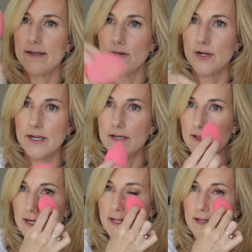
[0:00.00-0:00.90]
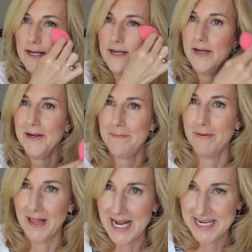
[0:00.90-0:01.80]
you get it, lightly
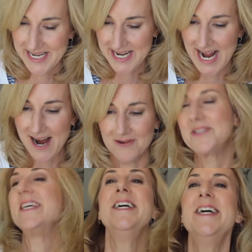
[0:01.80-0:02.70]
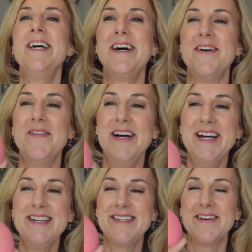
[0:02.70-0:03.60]
blend it out.
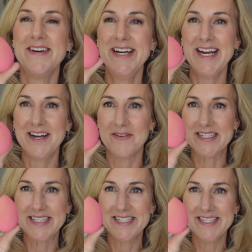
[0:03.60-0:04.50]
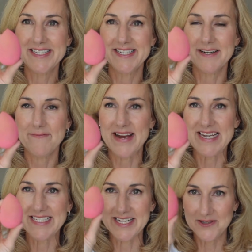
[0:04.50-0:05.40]
So anyways, this is an
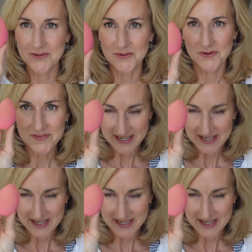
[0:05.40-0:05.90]
amazing tool.